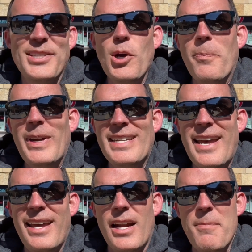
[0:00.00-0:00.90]
opening
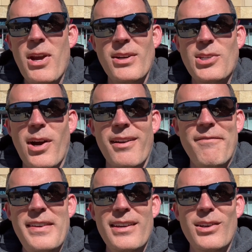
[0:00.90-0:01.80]
day and I'm here at Target
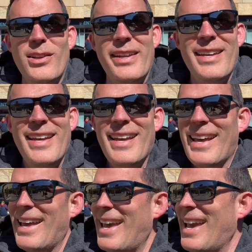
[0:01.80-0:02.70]
Field,
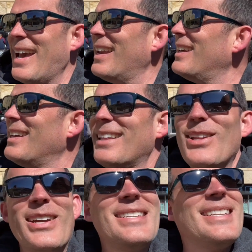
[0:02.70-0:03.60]
and
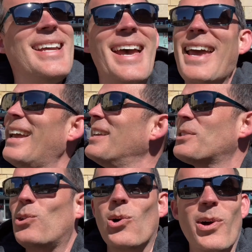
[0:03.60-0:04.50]
look at today.
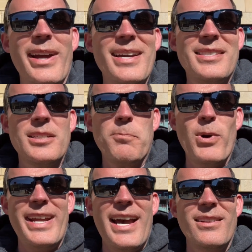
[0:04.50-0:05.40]
It's glorious, it's
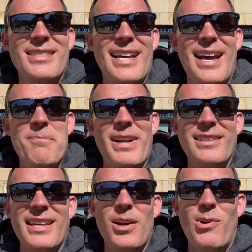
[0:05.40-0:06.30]
pretty outside, but I'll
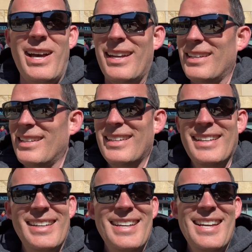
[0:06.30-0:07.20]
tell you what,
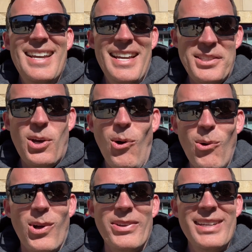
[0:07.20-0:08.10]
it's
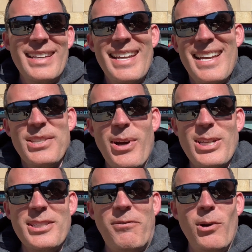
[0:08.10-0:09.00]
cold. So I
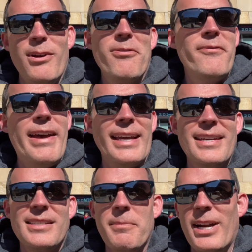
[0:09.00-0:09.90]
just flew in from
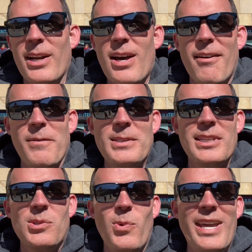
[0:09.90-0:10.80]
Vegas. I've been at a conference
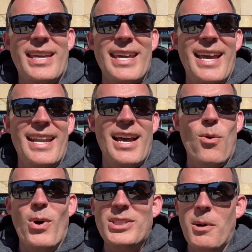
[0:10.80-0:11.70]
this week, and
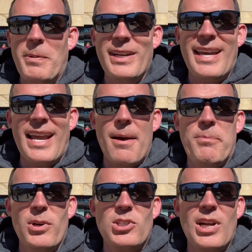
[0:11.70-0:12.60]
once opening day got
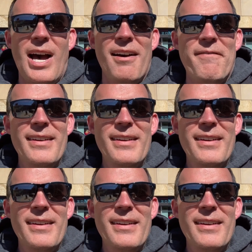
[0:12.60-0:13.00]
pushed off,